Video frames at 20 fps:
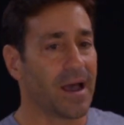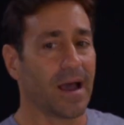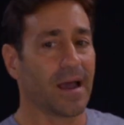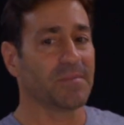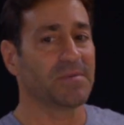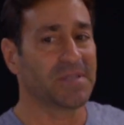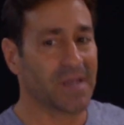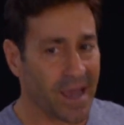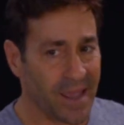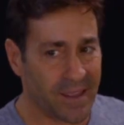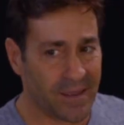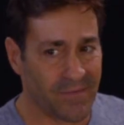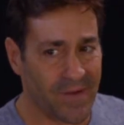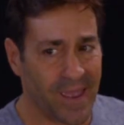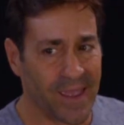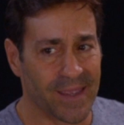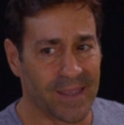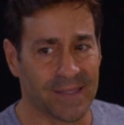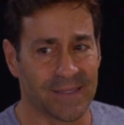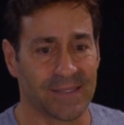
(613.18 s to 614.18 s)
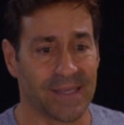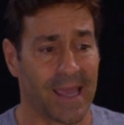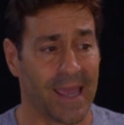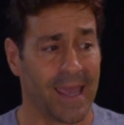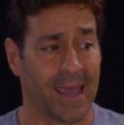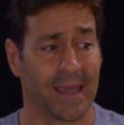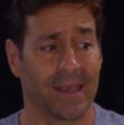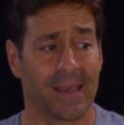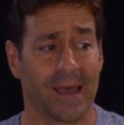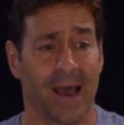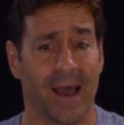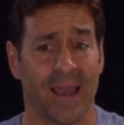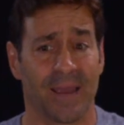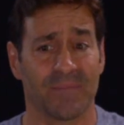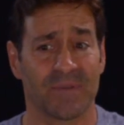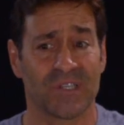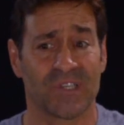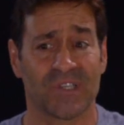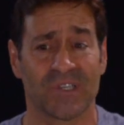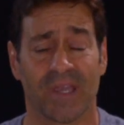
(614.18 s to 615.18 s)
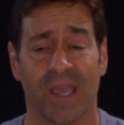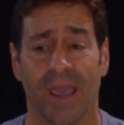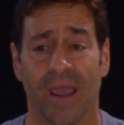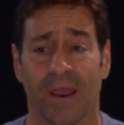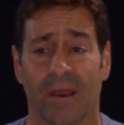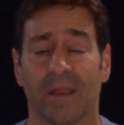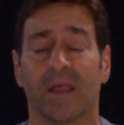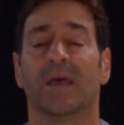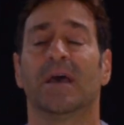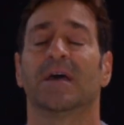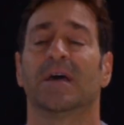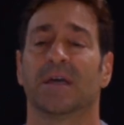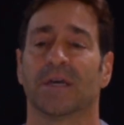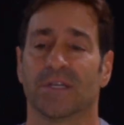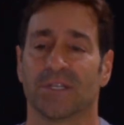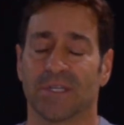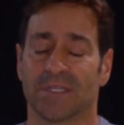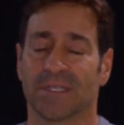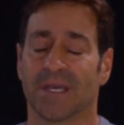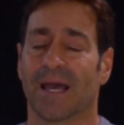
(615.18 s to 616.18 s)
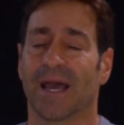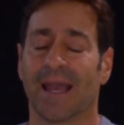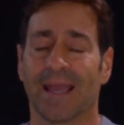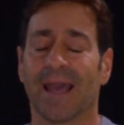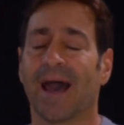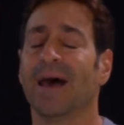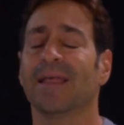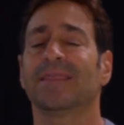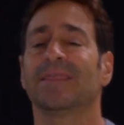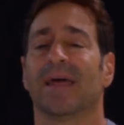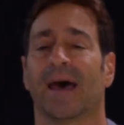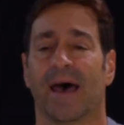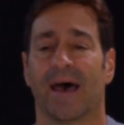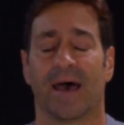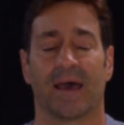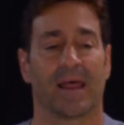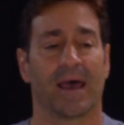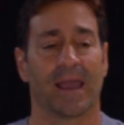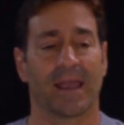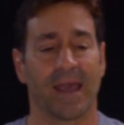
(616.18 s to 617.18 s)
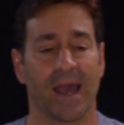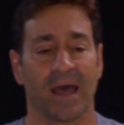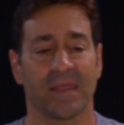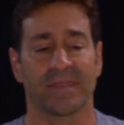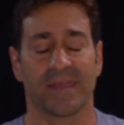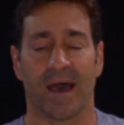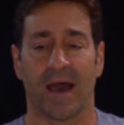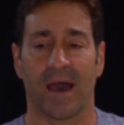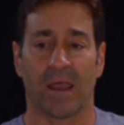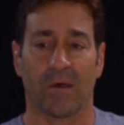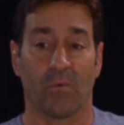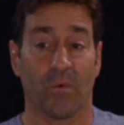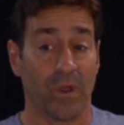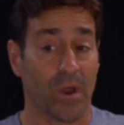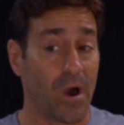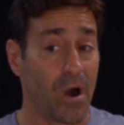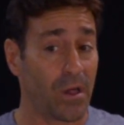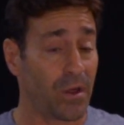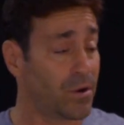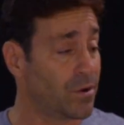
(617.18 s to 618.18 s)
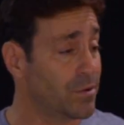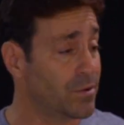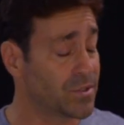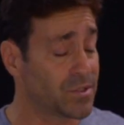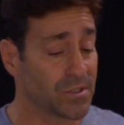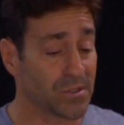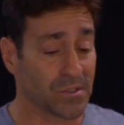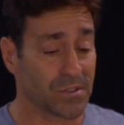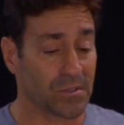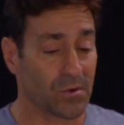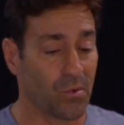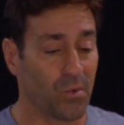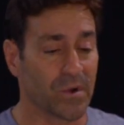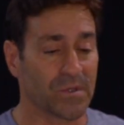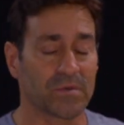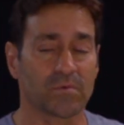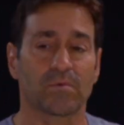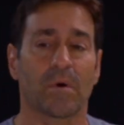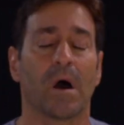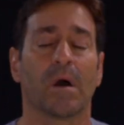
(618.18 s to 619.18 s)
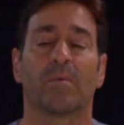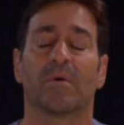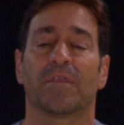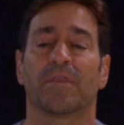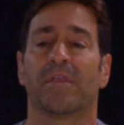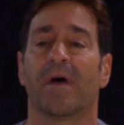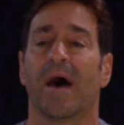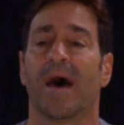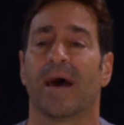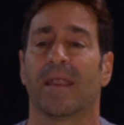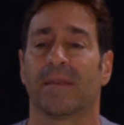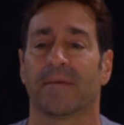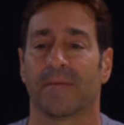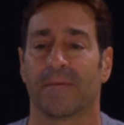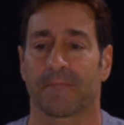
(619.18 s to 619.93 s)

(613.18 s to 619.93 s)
"I'm dying of AIDS and I'm scared." She said, I got that. We all heard you, so what's wrong with that?"